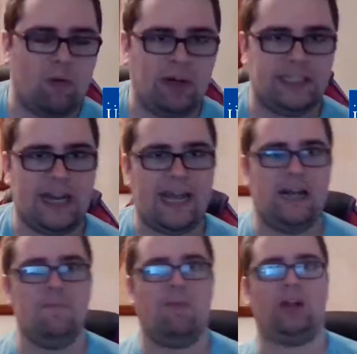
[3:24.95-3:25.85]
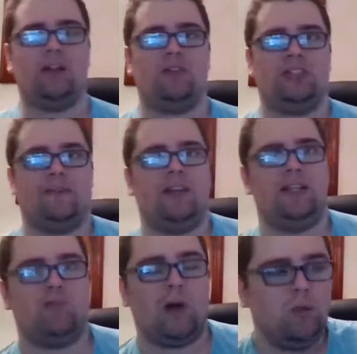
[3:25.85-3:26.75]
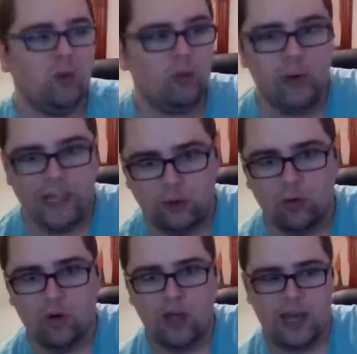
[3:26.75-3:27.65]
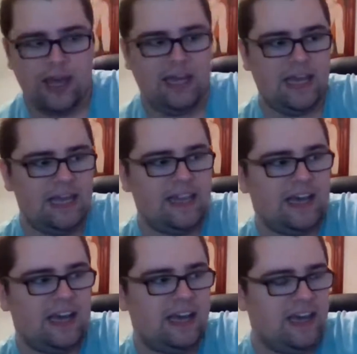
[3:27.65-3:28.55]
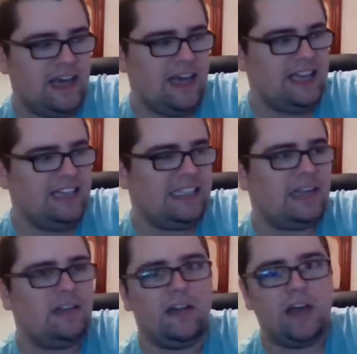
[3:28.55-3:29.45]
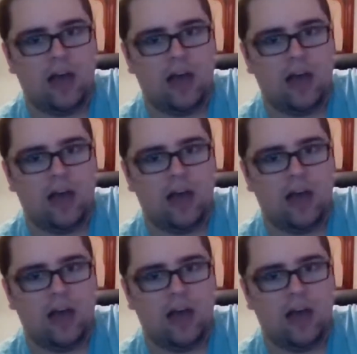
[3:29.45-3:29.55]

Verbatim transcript: Like what is the likely model or something? Is what would we do in, in uh, instead?